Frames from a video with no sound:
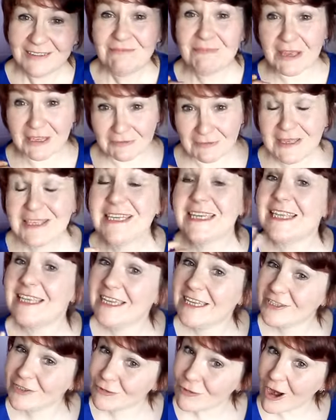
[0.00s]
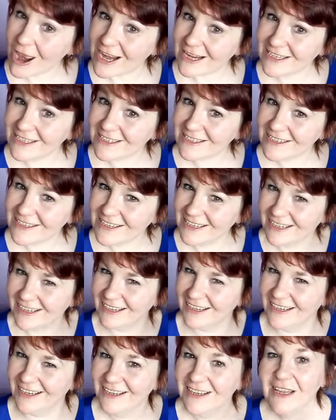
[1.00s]
Mathematically, it's great.
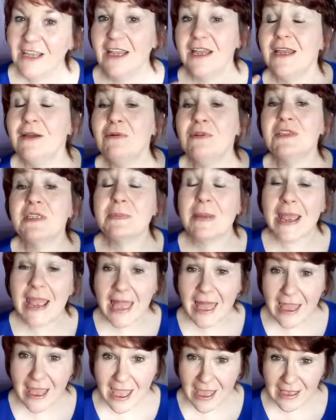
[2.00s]
It will smell